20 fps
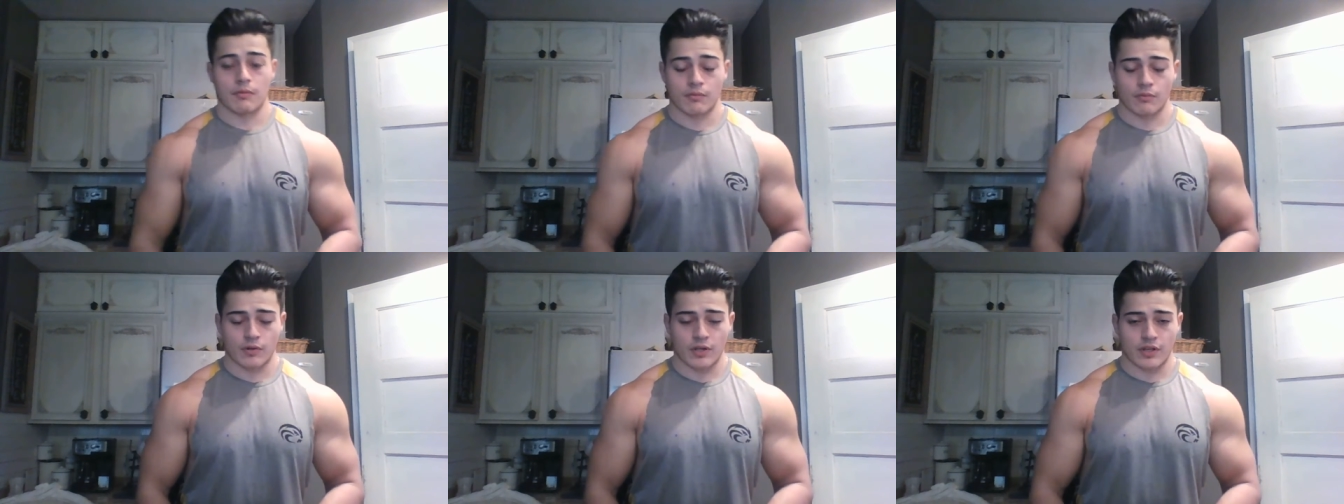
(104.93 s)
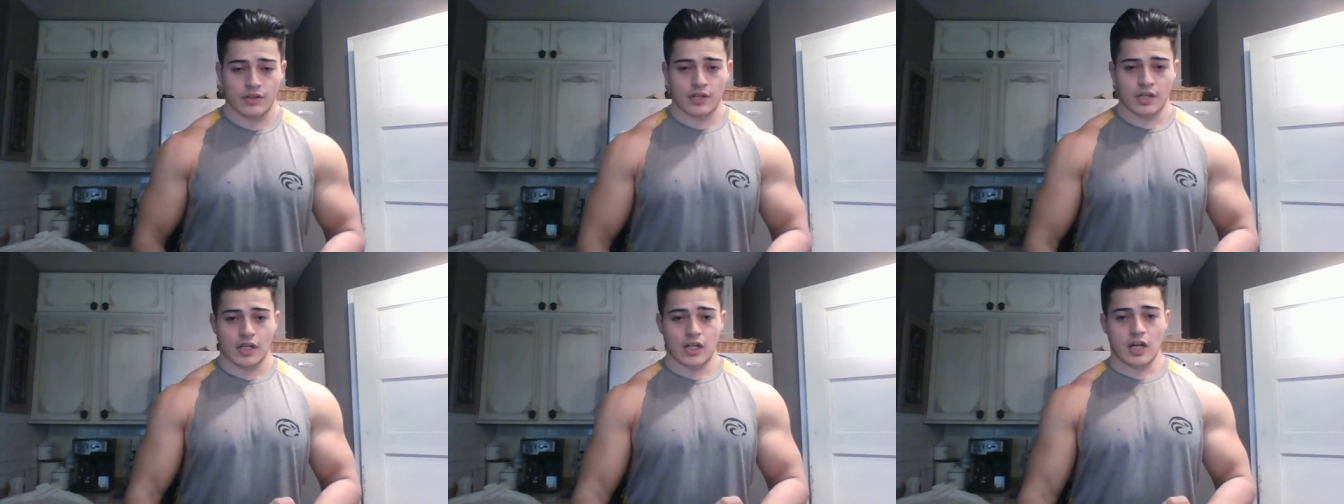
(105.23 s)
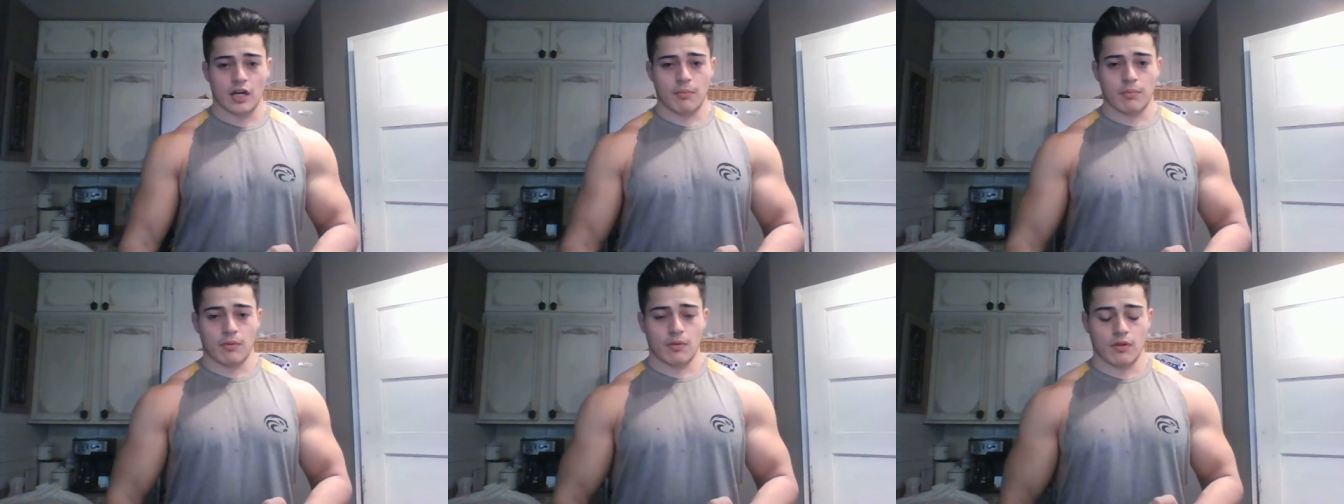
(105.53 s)
with a
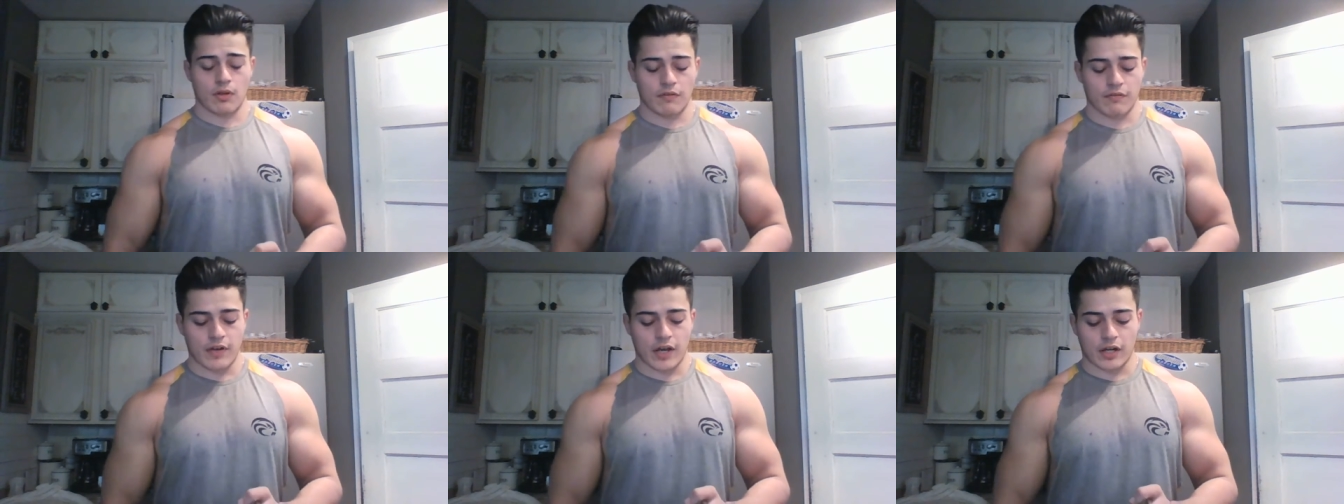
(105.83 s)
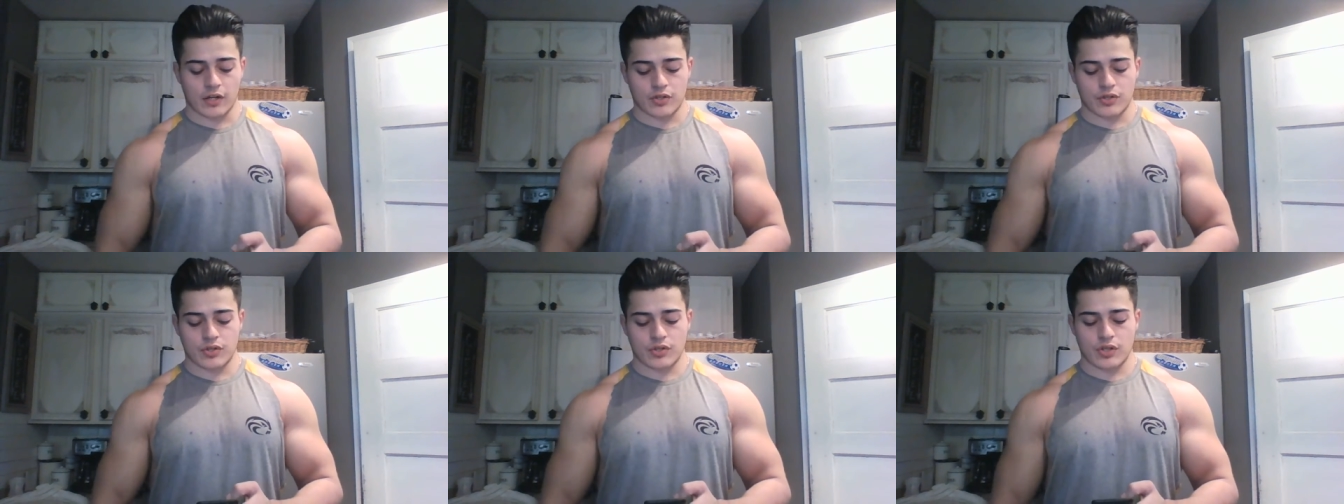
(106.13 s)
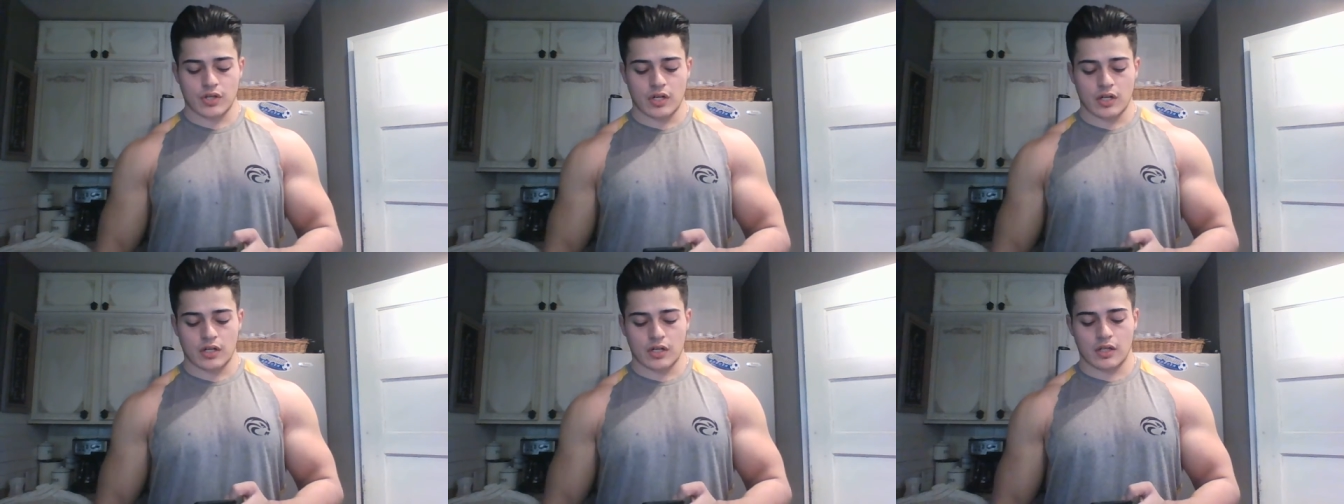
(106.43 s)
couple of
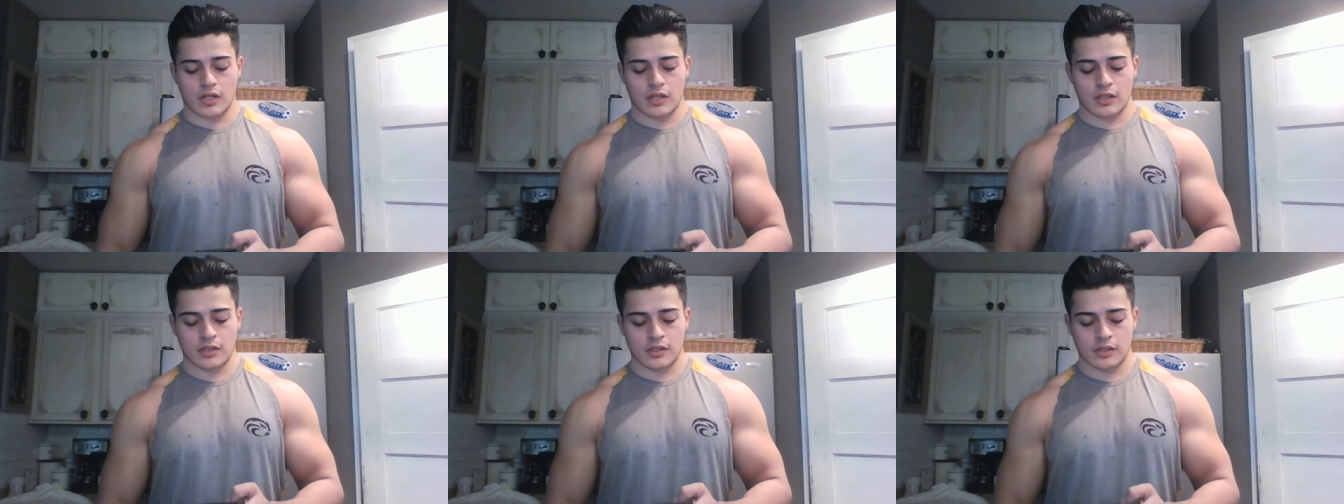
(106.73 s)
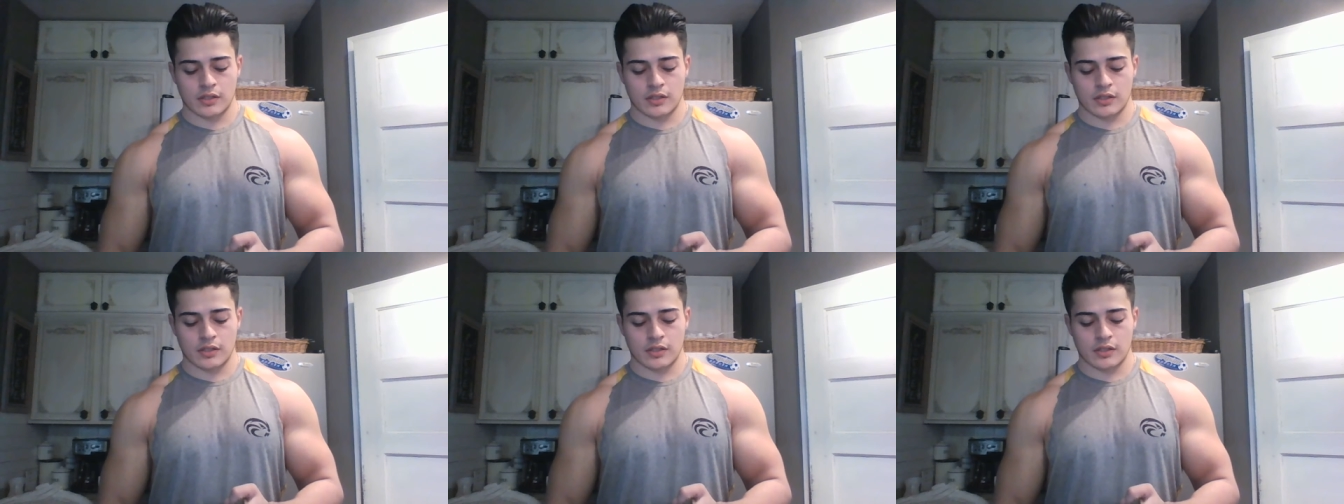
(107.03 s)
extra